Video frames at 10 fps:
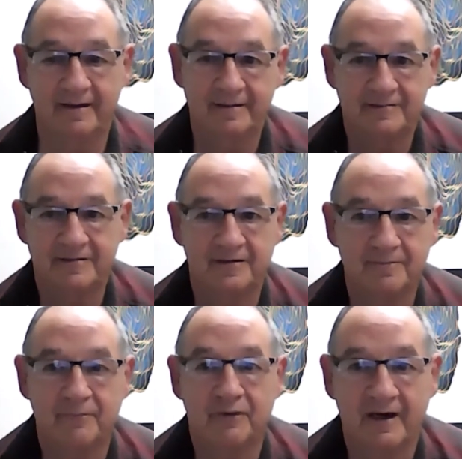is the
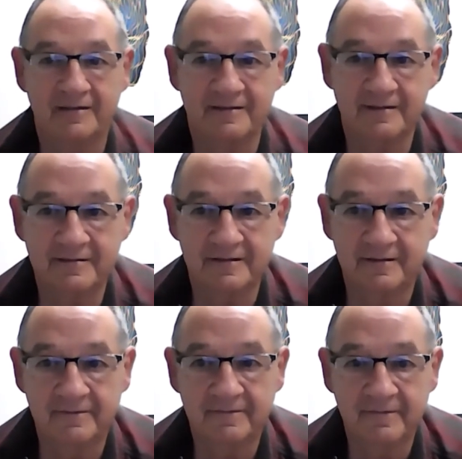process
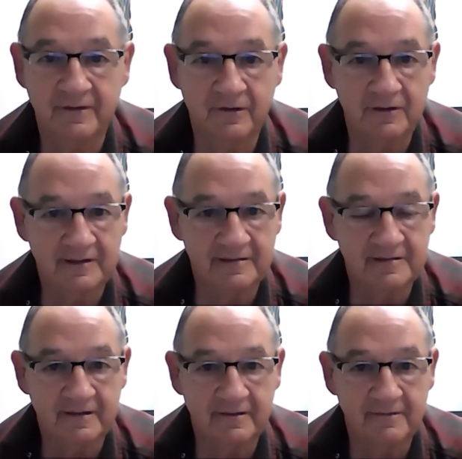of knowing
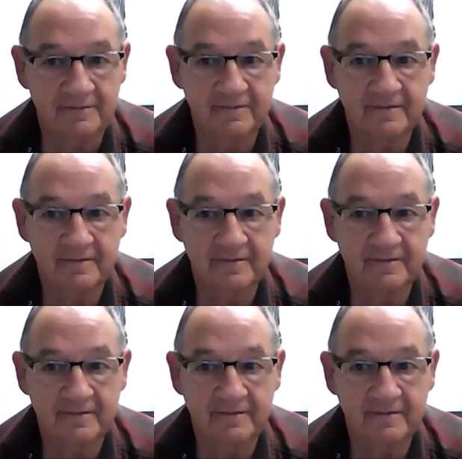self.